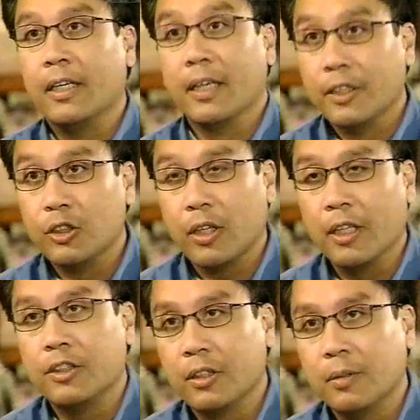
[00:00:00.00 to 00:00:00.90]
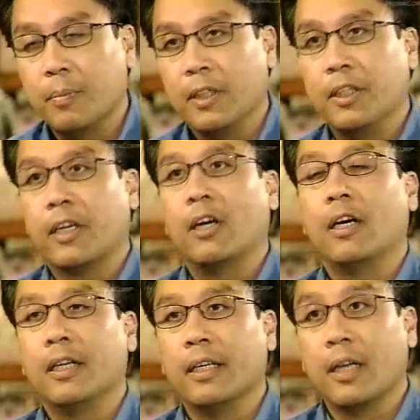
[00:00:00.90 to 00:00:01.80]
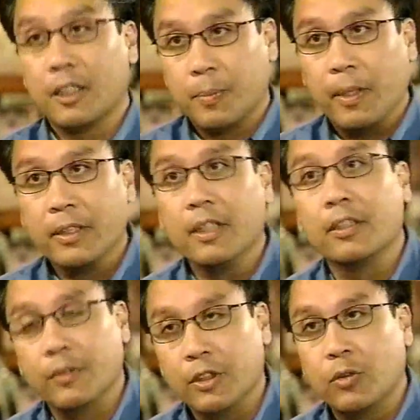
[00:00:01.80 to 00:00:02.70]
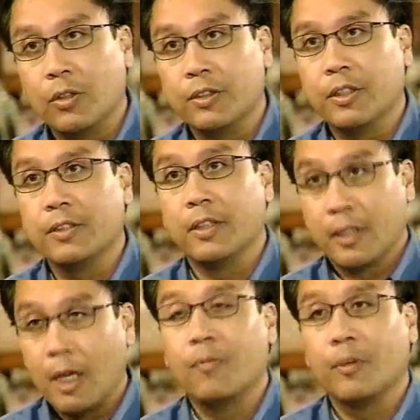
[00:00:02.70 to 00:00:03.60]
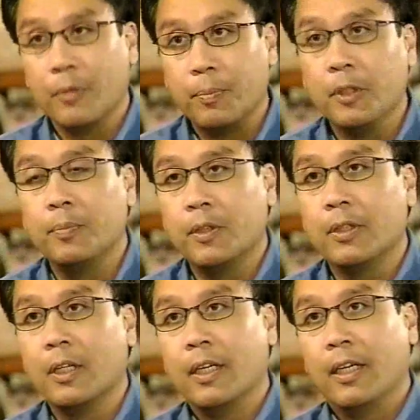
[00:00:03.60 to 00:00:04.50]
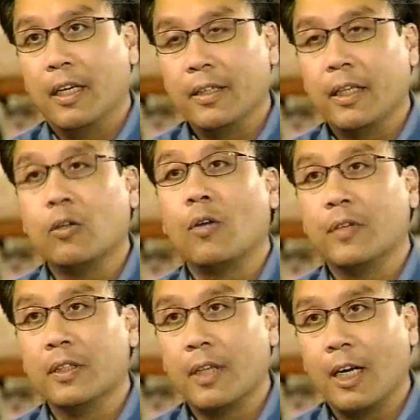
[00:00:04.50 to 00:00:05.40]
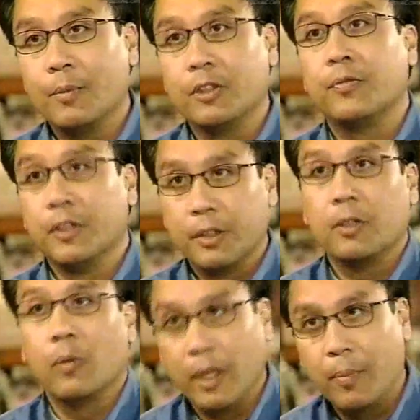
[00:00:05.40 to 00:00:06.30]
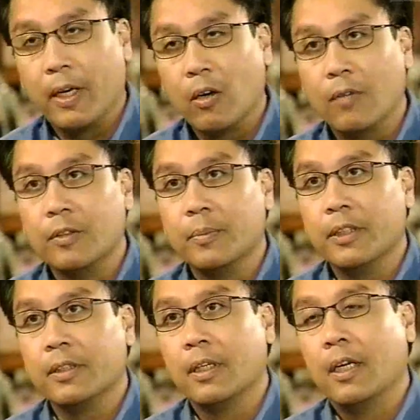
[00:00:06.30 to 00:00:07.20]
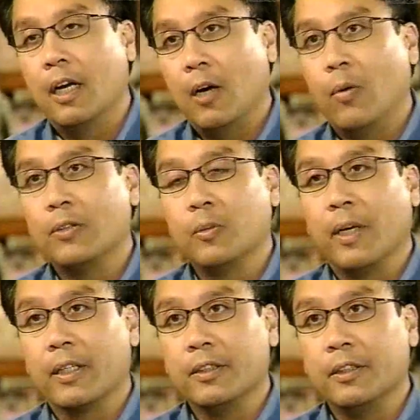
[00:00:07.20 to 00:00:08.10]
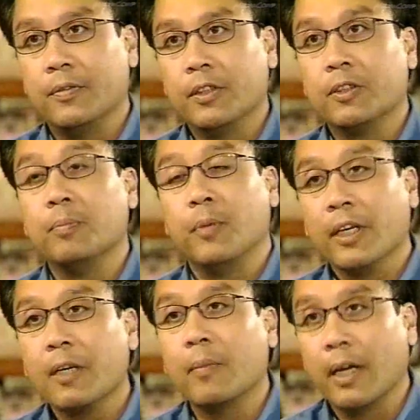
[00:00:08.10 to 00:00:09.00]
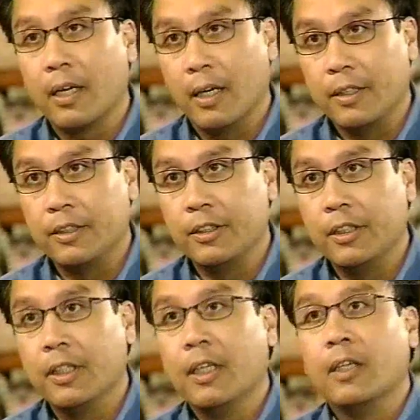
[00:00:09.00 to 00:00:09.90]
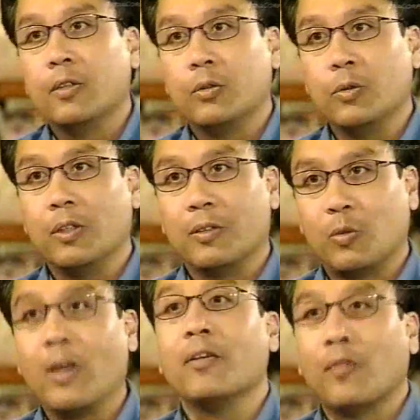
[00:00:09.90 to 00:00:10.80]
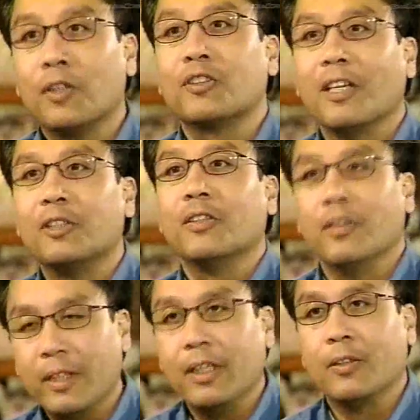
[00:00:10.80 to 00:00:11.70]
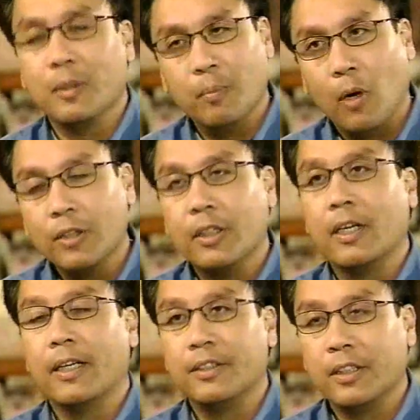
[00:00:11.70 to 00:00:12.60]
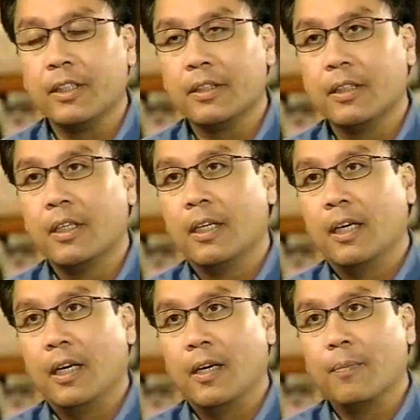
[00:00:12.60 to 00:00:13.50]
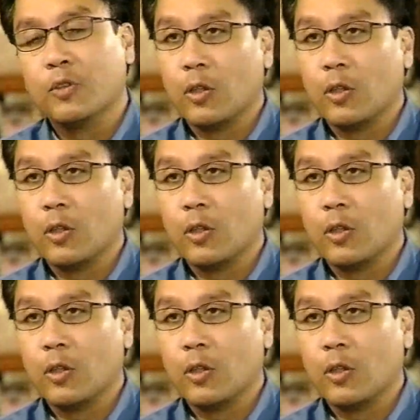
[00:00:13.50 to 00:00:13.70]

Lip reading: particularly in education, particularly in husbanding the resources that come from the people and that oftentimes is frittered away by government. I want to make a difference in bringing my country to the 21st century, really, in modernizing it,